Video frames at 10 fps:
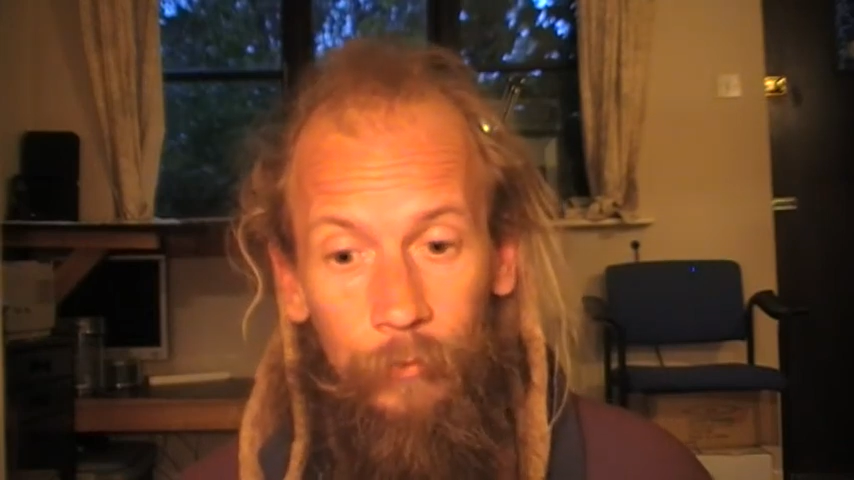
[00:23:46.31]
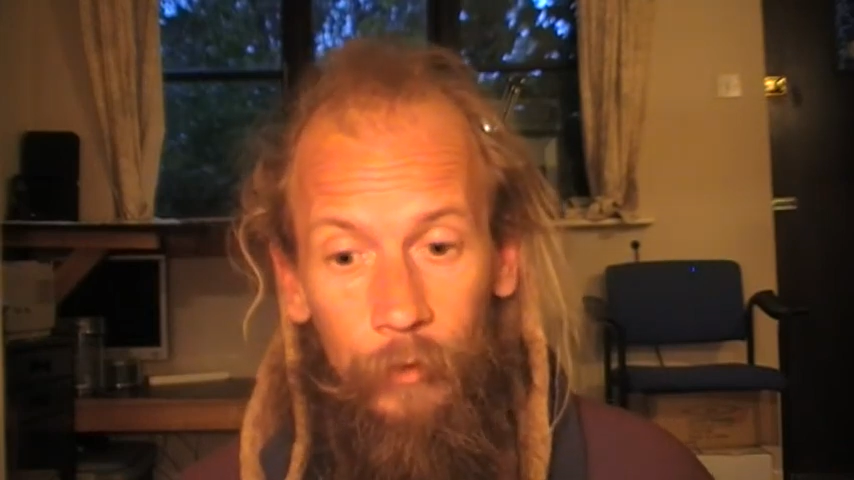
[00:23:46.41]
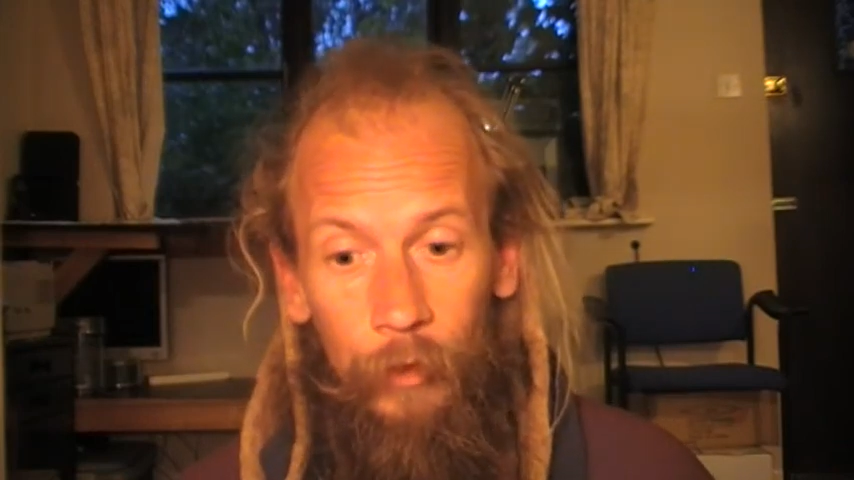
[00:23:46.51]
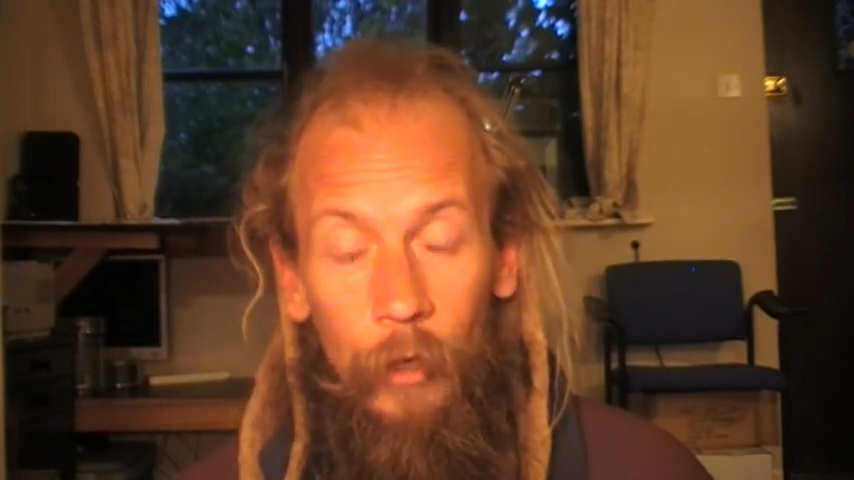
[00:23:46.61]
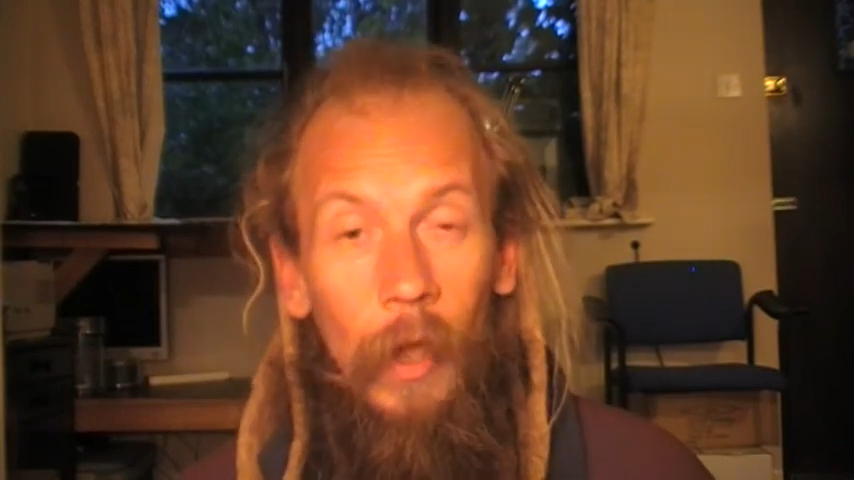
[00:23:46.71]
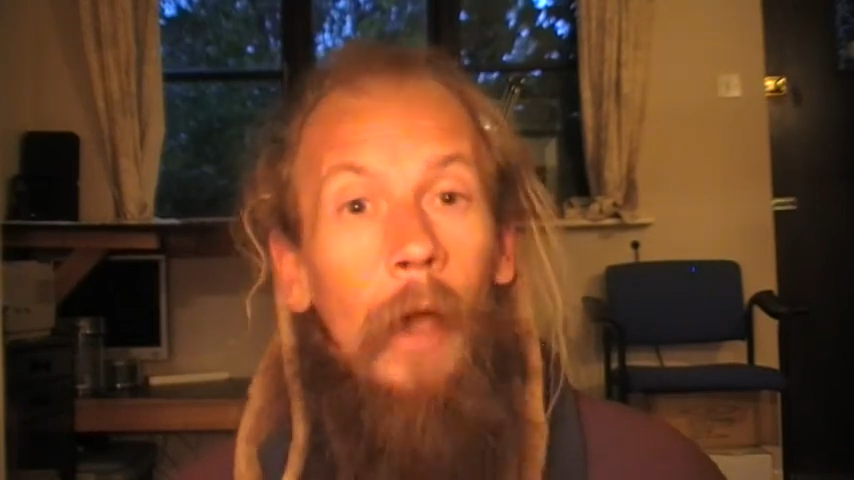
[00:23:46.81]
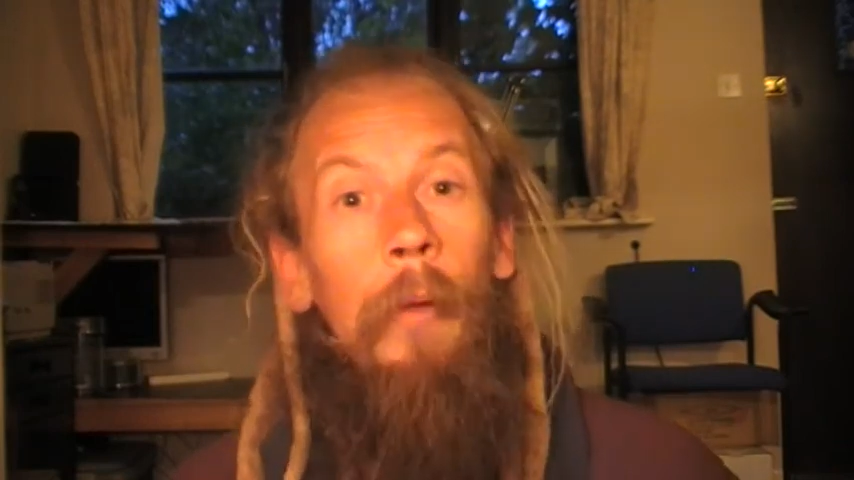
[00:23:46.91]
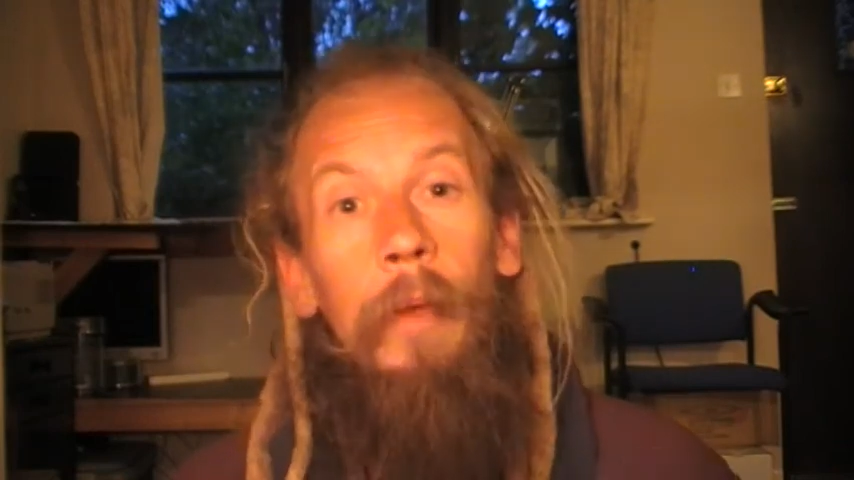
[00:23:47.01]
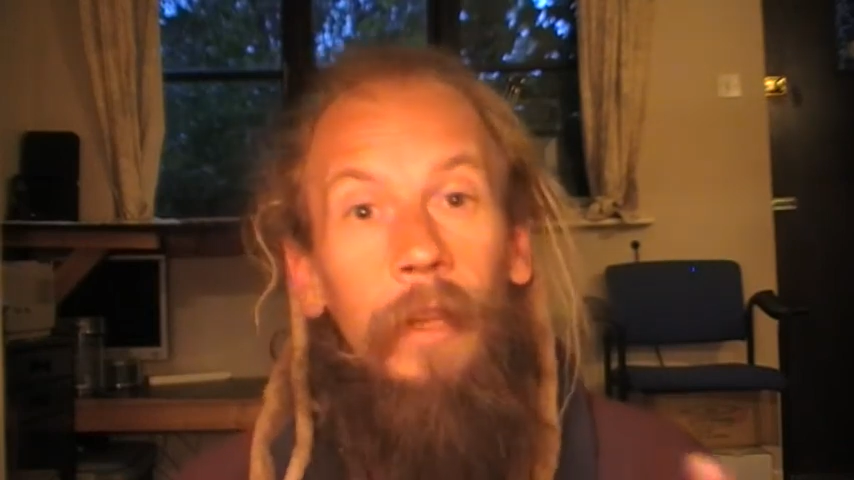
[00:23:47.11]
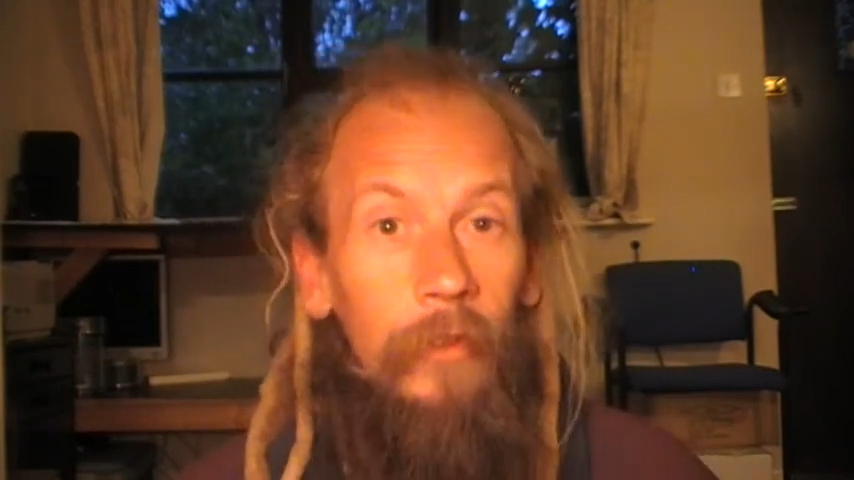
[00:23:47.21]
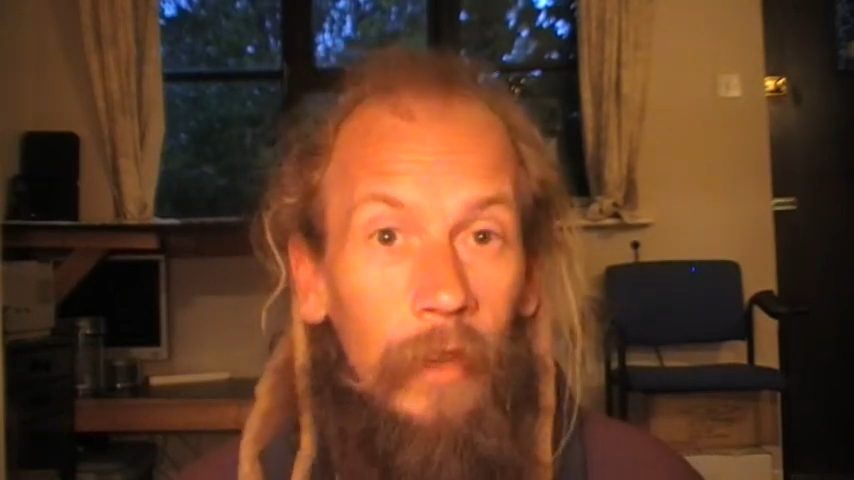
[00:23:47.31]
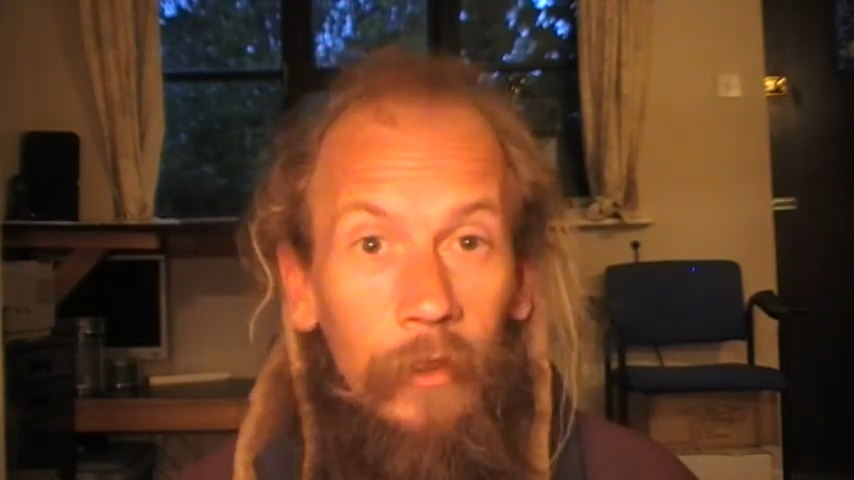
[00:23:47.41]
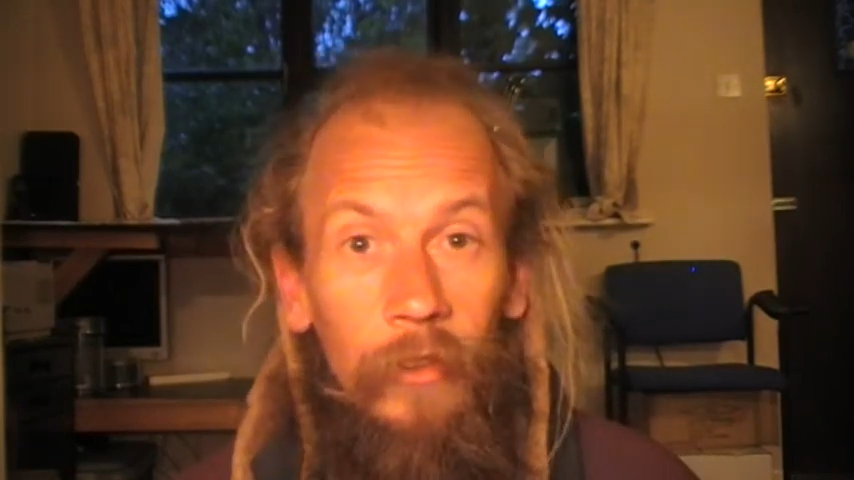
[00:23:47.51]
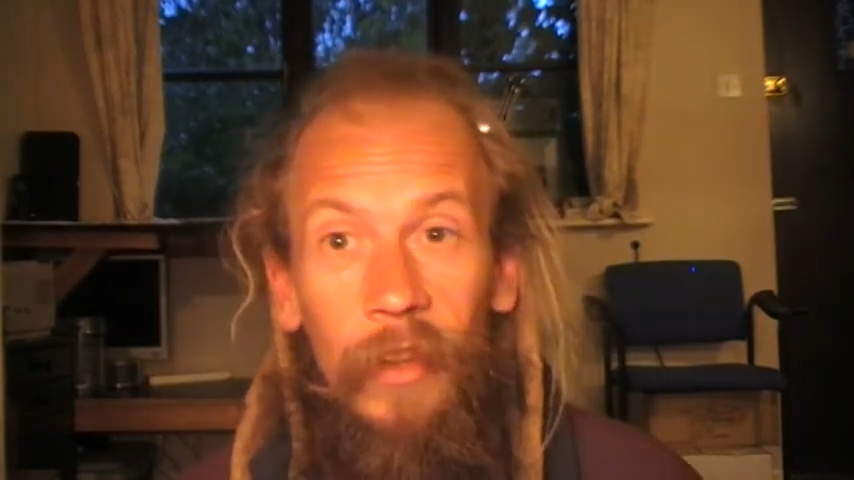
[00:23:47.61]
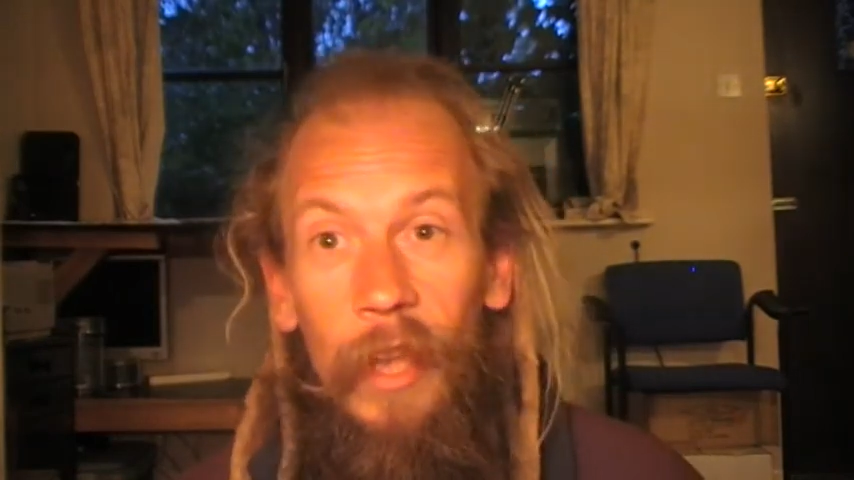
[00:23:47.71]
you know, how it makes
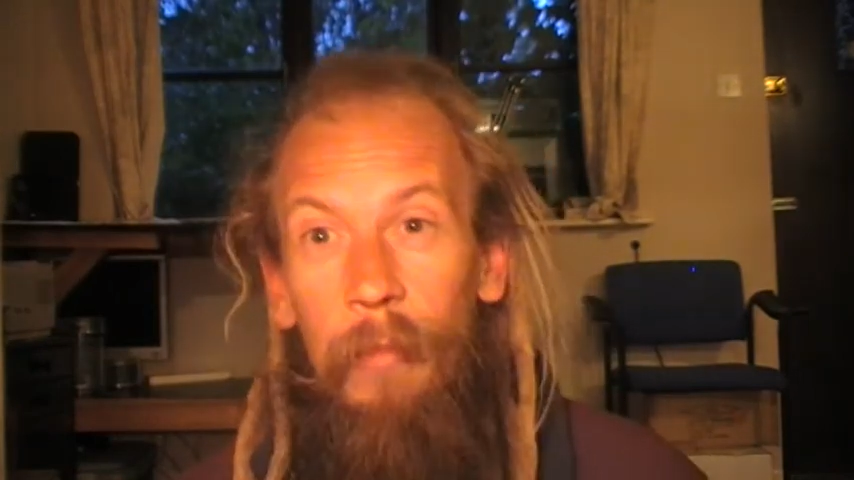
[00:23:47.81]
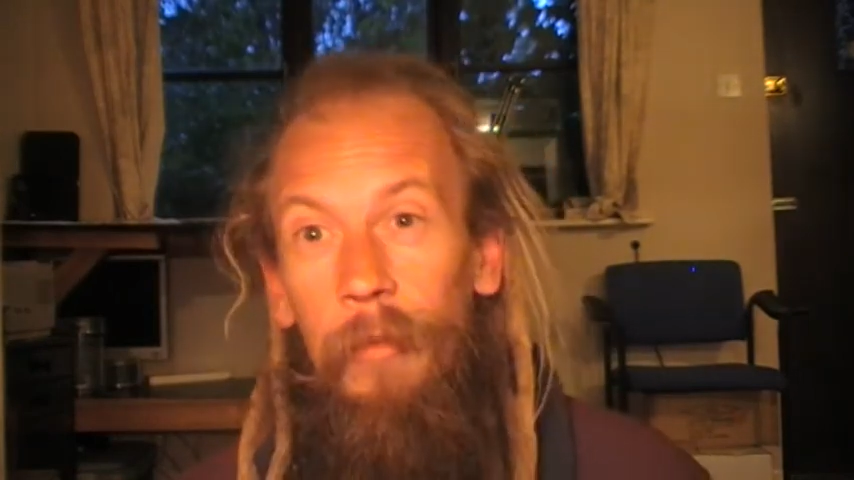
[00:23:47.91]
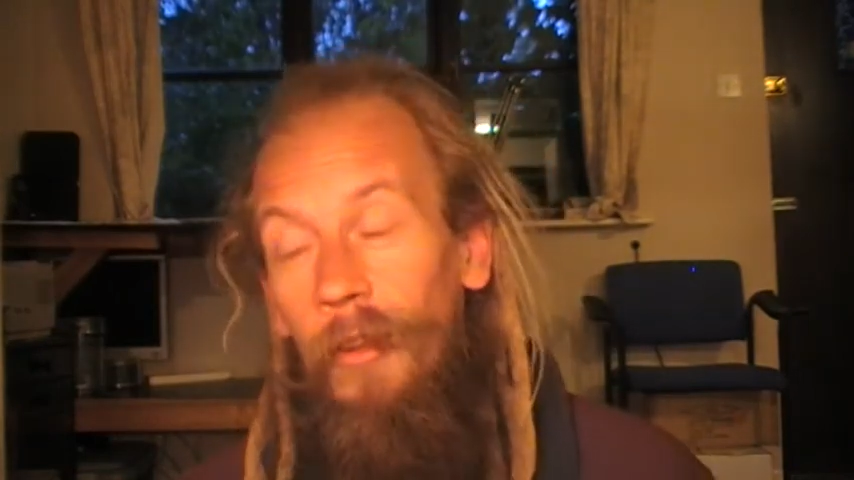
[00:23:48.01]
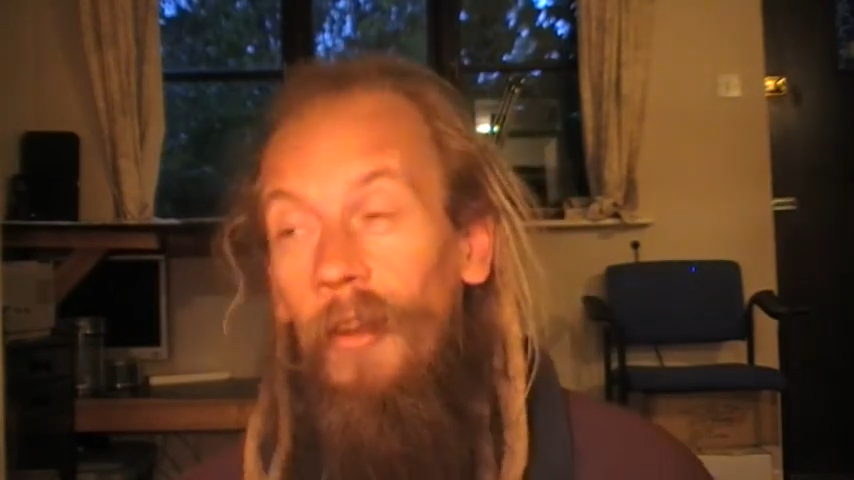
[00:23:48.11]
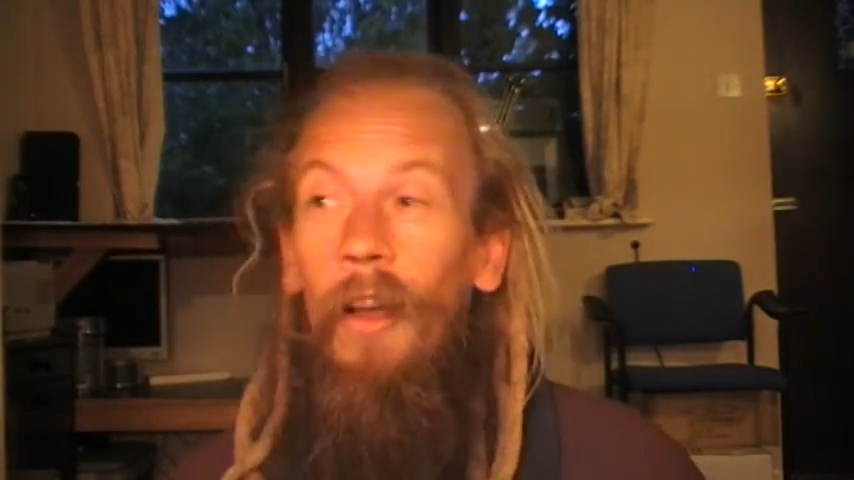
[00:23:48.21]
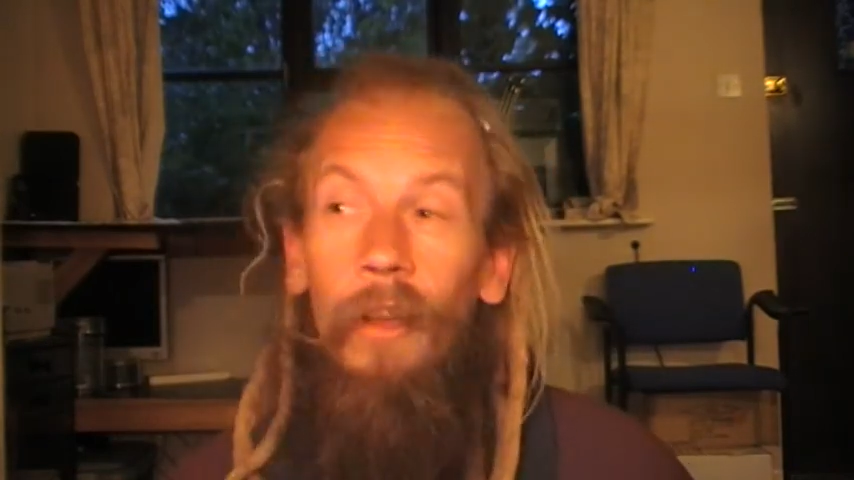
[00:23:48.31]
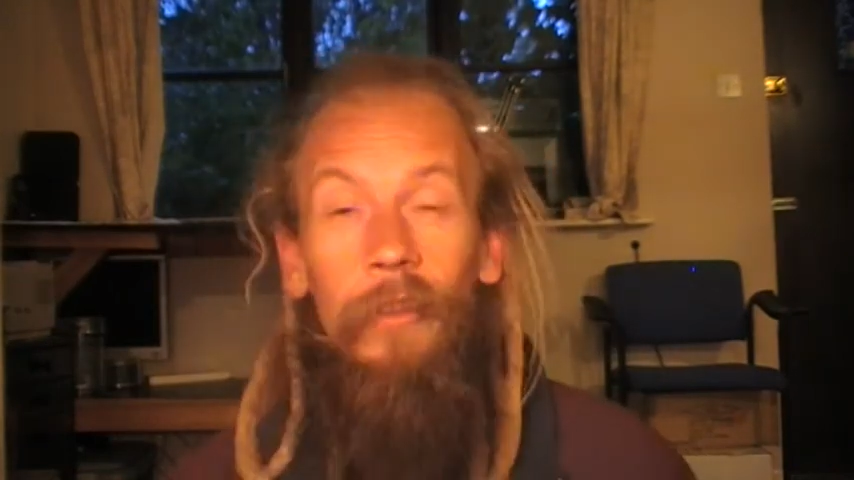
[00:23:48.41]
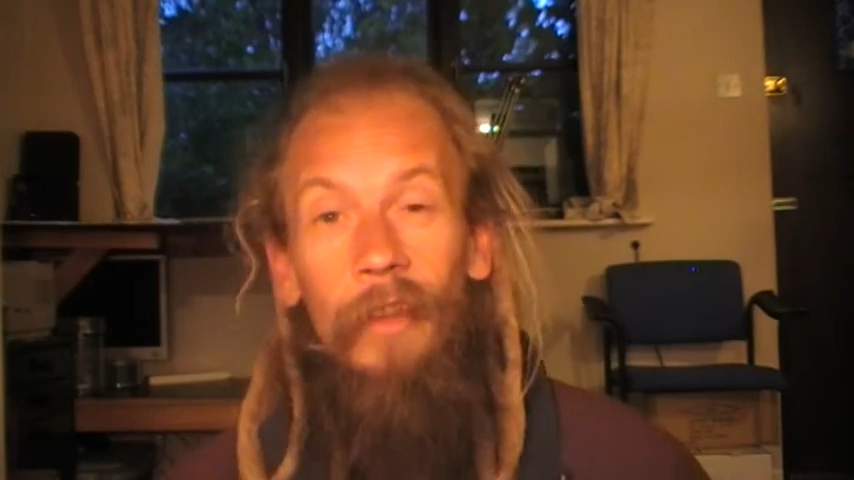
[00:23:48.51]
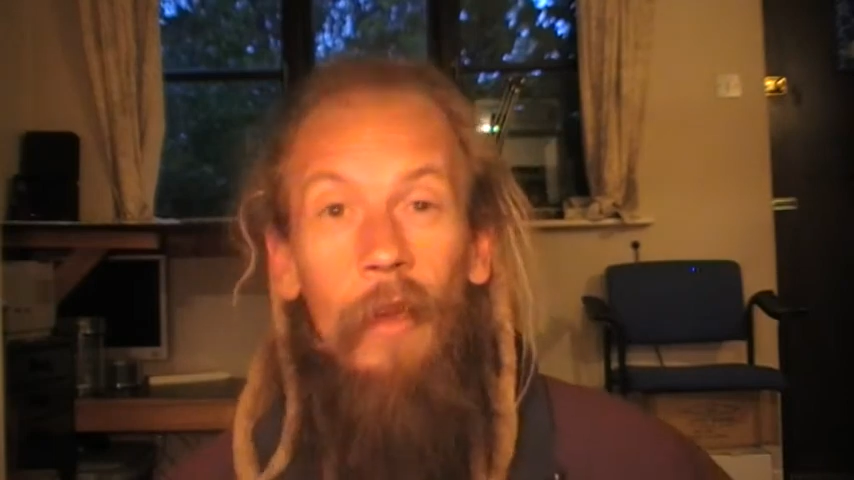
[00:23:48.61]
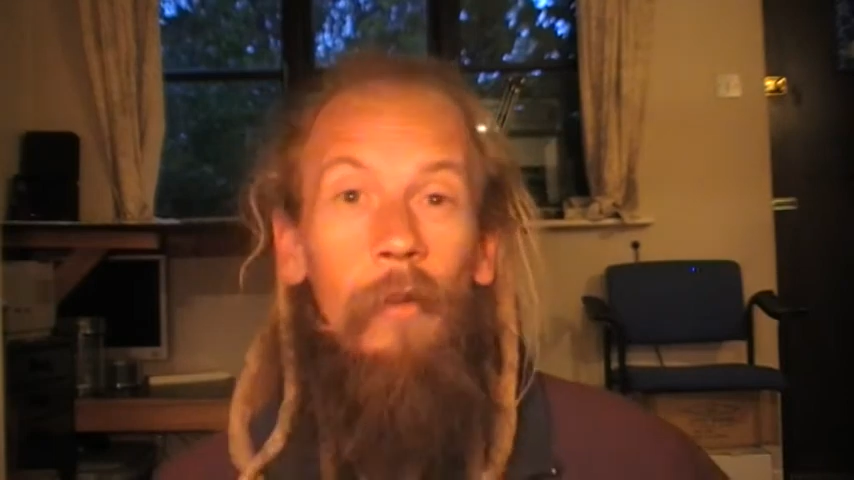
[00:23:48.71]
sense to him, and, you know, I get